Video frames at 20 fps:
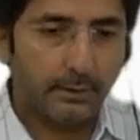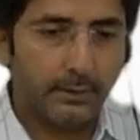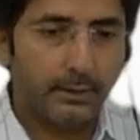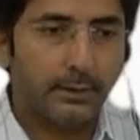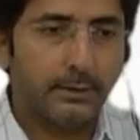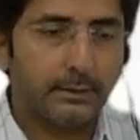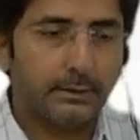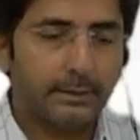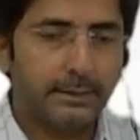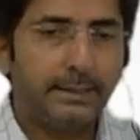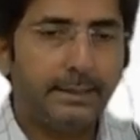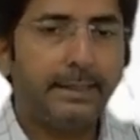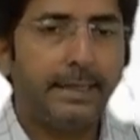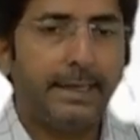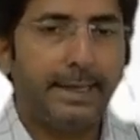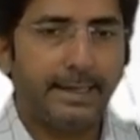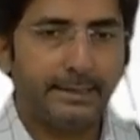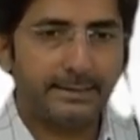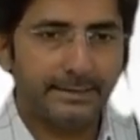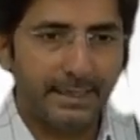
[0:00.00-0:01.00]
See, in
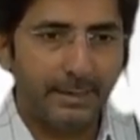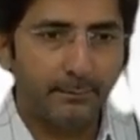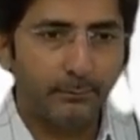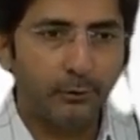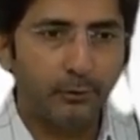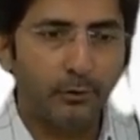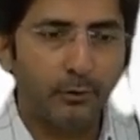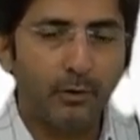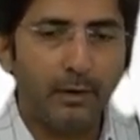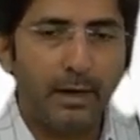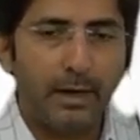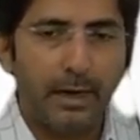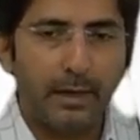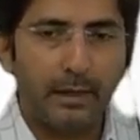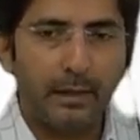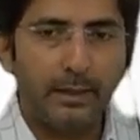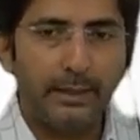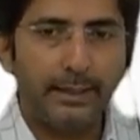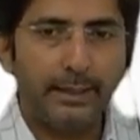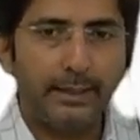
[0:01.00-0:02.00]
exam,
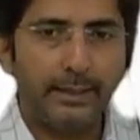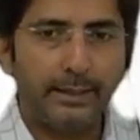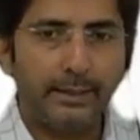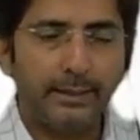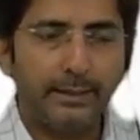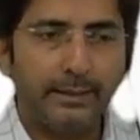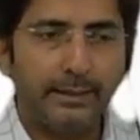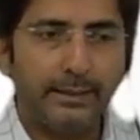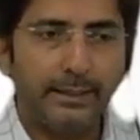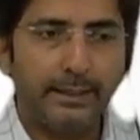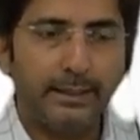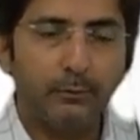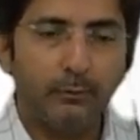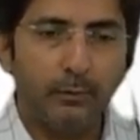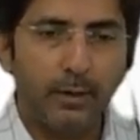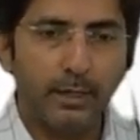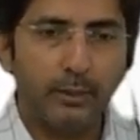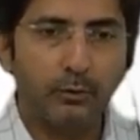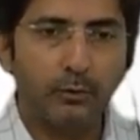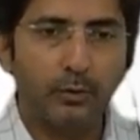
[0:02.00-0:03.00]
hardly in
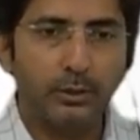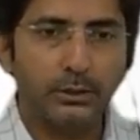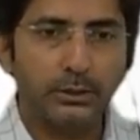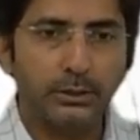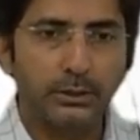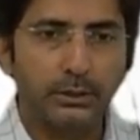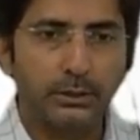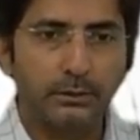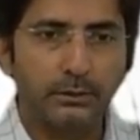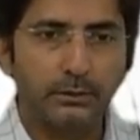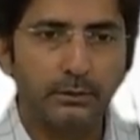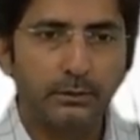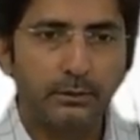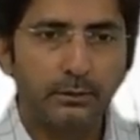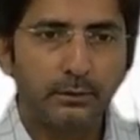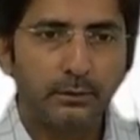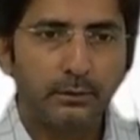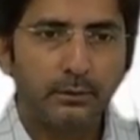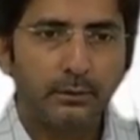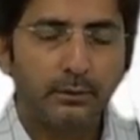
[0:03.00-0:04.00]
one question,
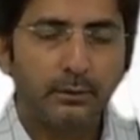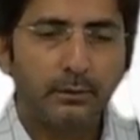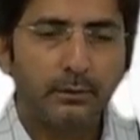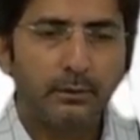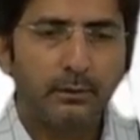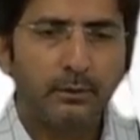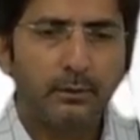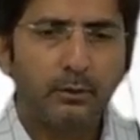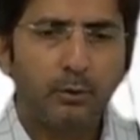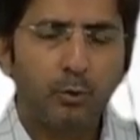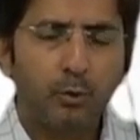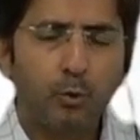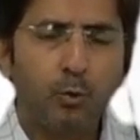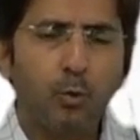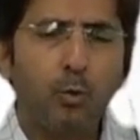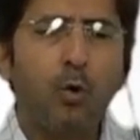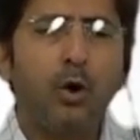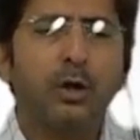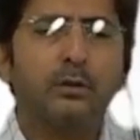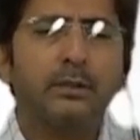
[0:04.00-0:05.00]
2
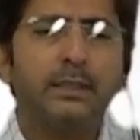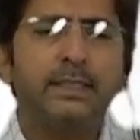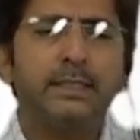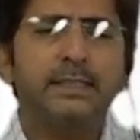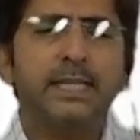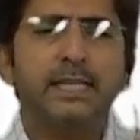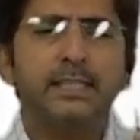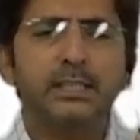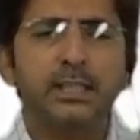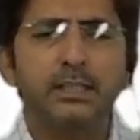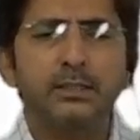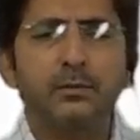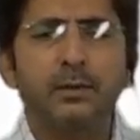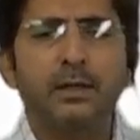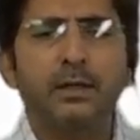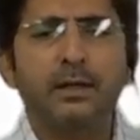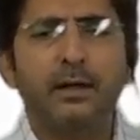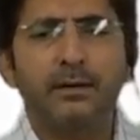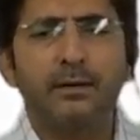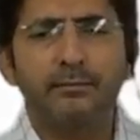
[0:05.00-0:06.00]
or 3 sections will
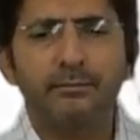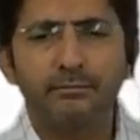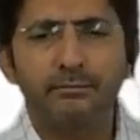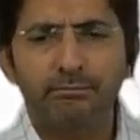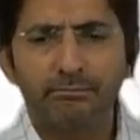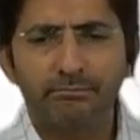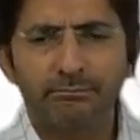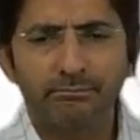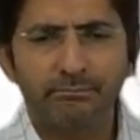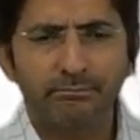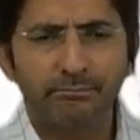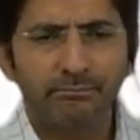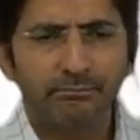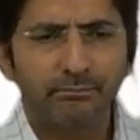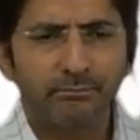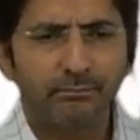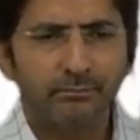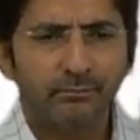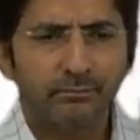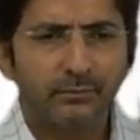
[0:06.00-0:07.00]
come
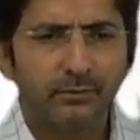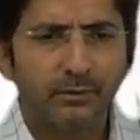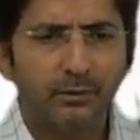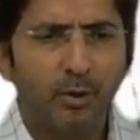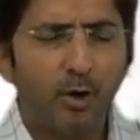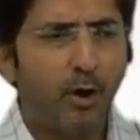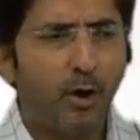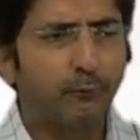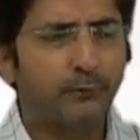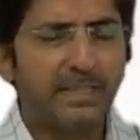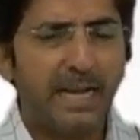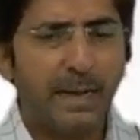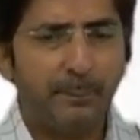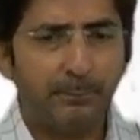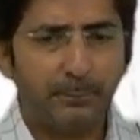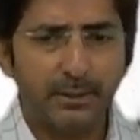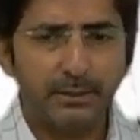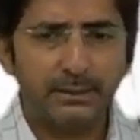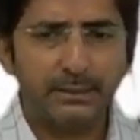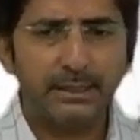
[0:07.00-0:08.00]
of
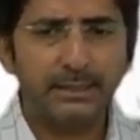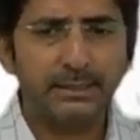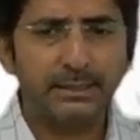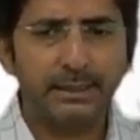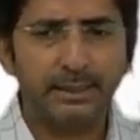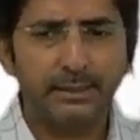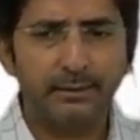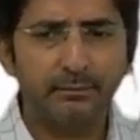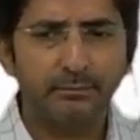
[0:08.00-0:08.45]
chapter 6A.